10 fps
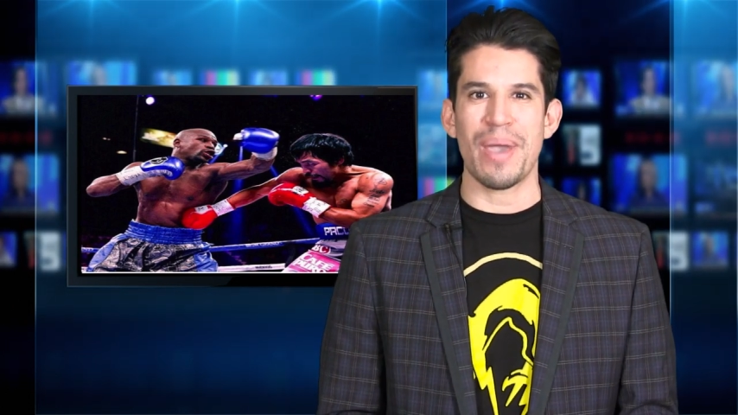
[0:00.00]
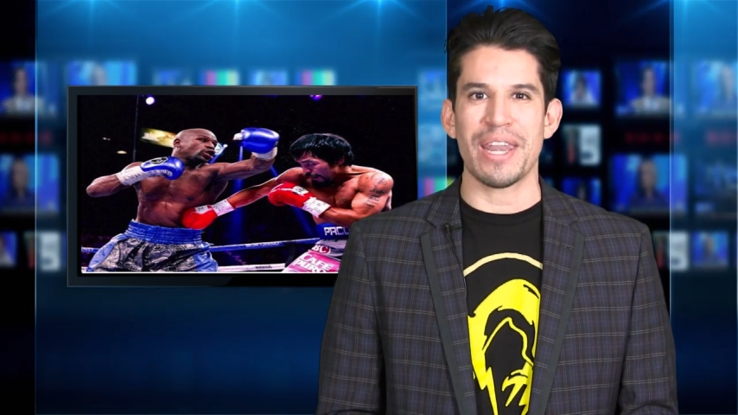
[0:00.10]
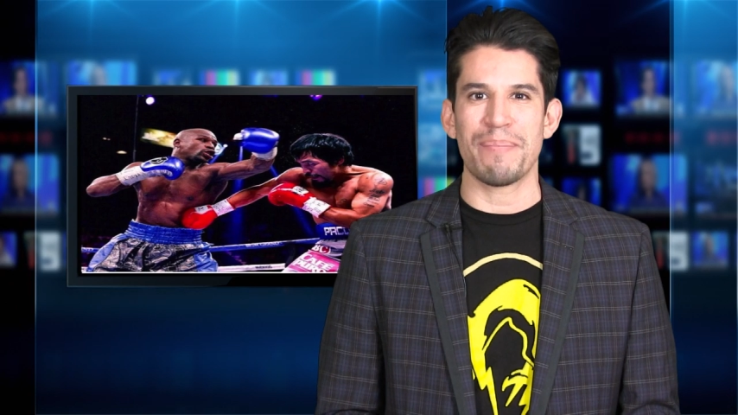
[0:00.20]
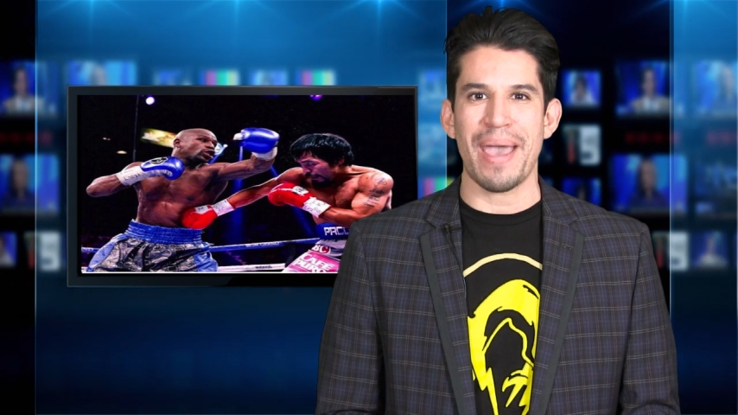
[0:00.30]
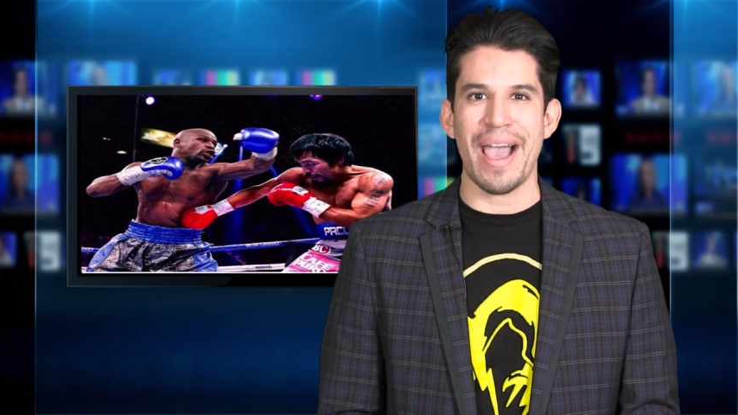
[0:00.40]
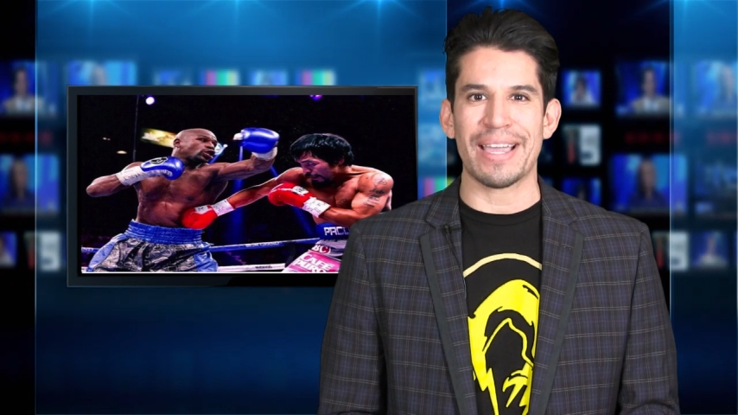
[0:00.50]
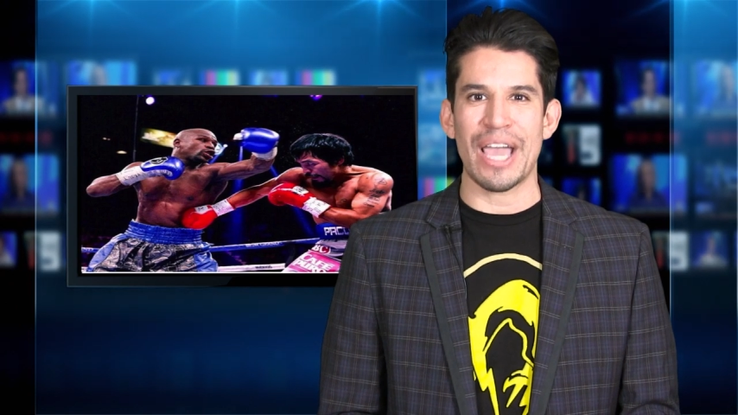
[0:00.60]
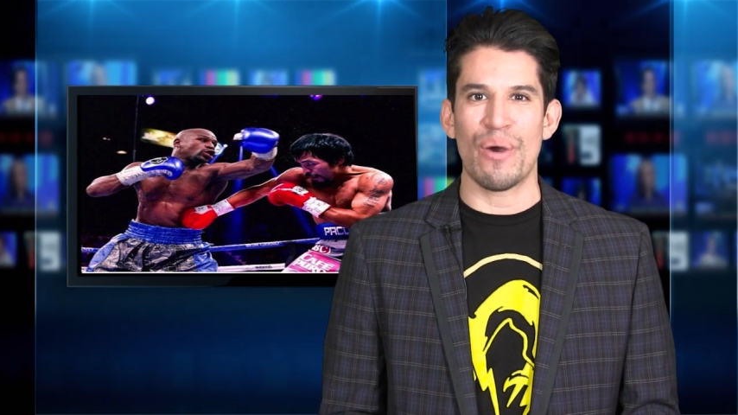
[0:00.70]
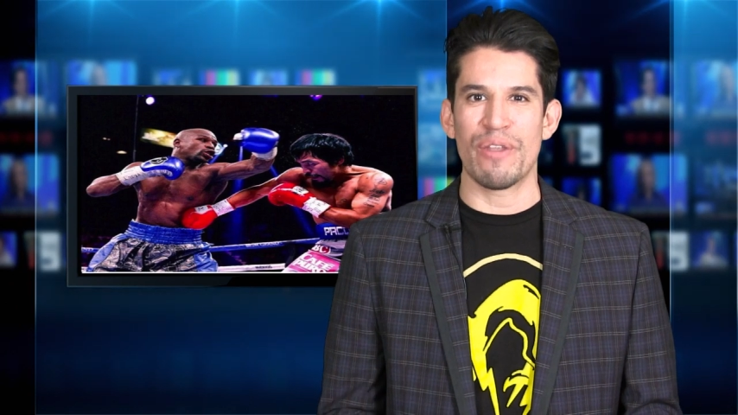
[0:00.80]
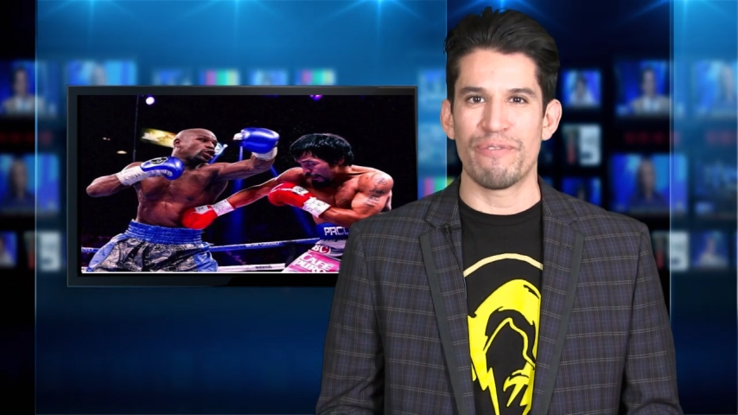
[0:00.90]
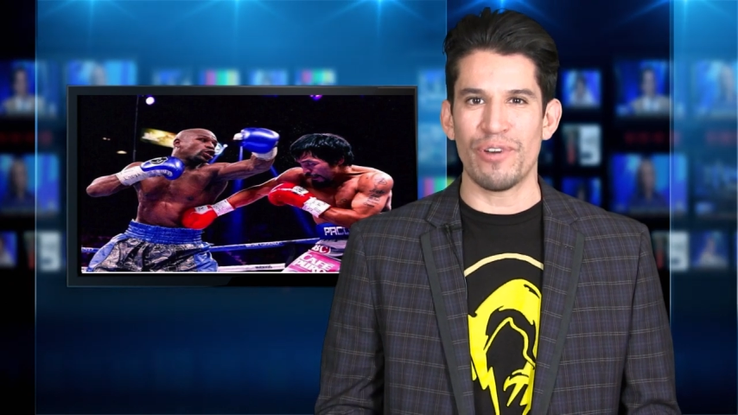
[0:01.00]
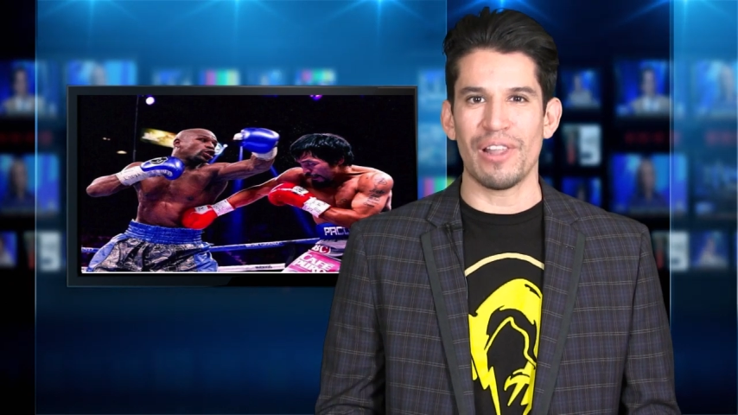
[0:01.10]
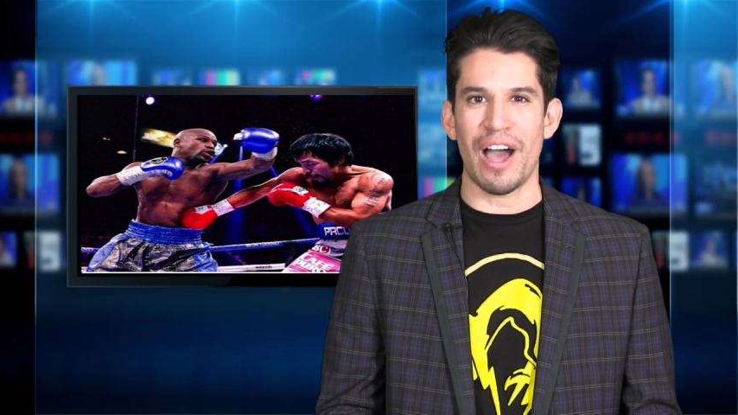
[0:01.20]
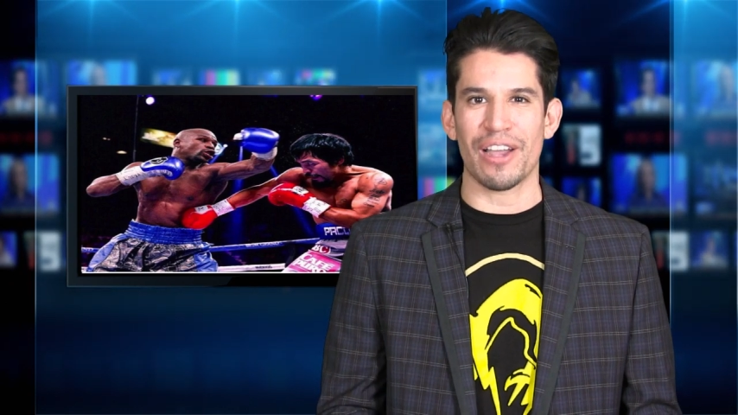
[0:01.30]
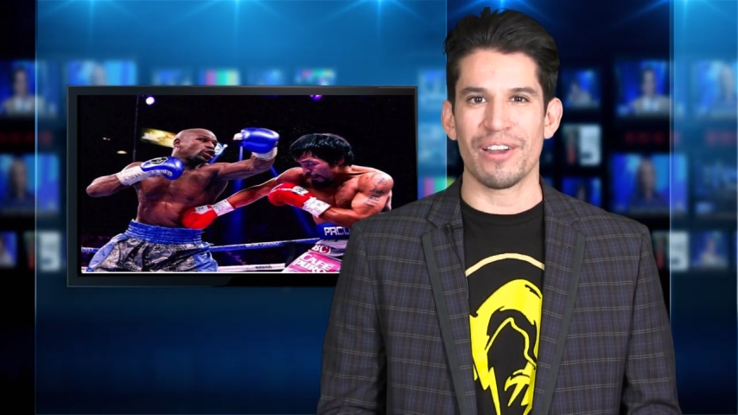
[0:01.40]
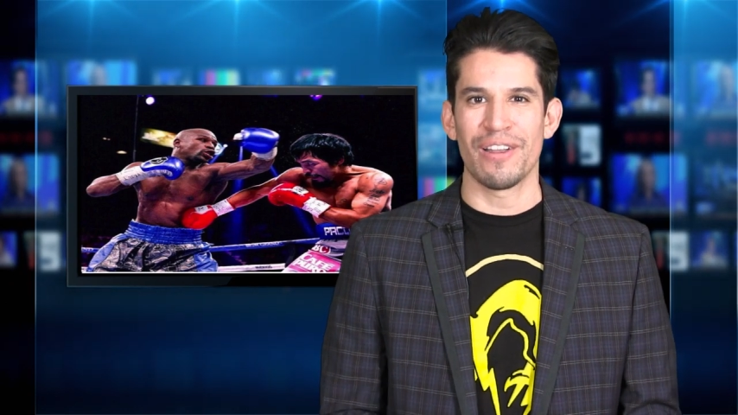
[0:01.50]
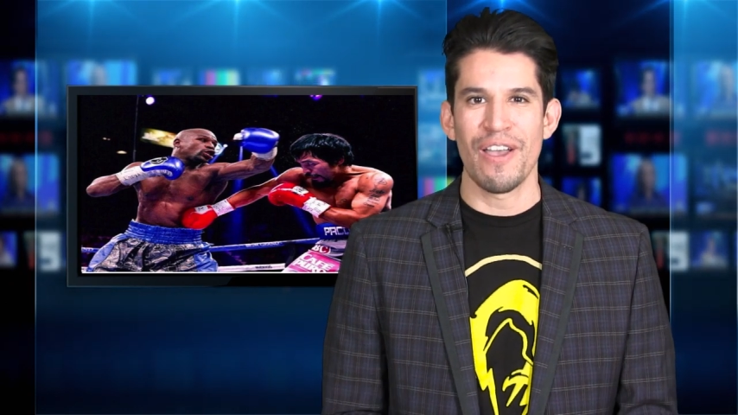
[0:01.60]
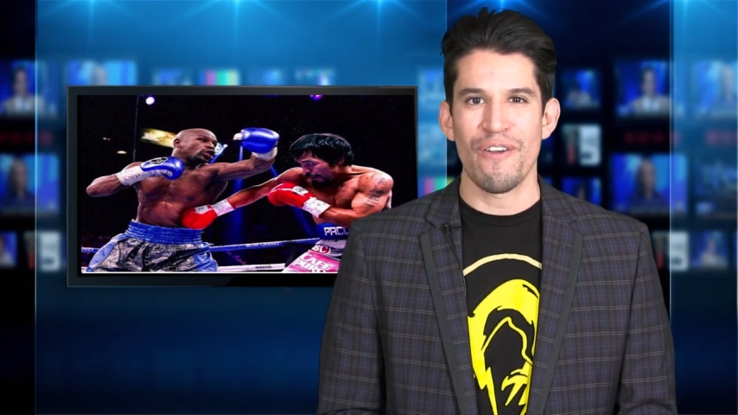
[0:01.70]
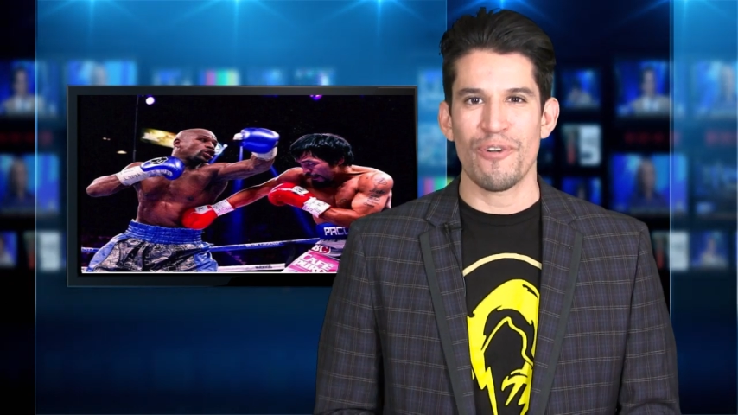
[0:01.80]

Manny Pacquiao and Foot Locker